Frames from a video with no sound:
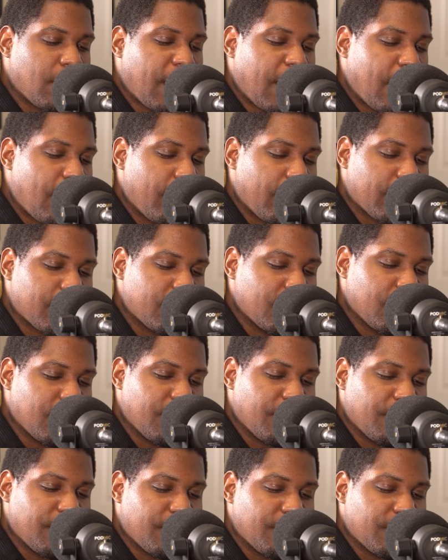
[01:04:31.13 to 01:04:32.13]

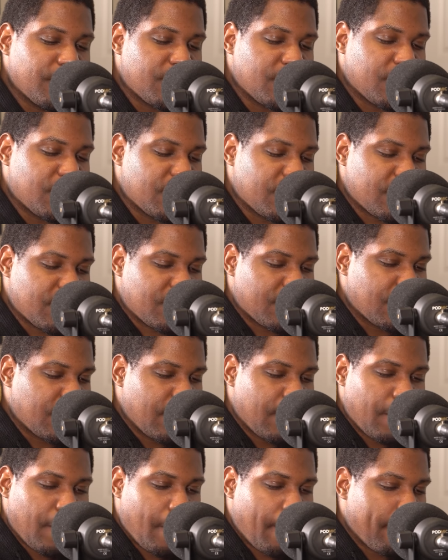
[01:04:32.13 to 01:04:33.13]
character, just
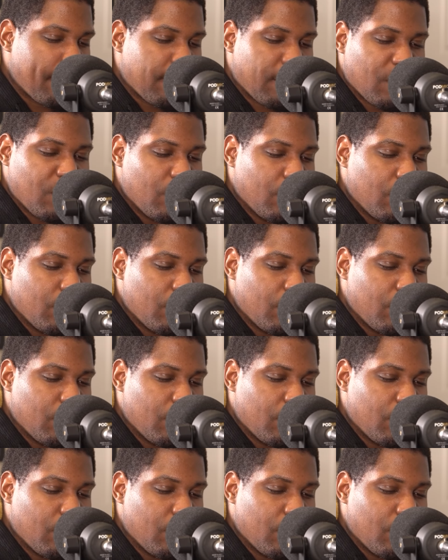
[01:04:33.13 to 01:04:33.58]
yeah,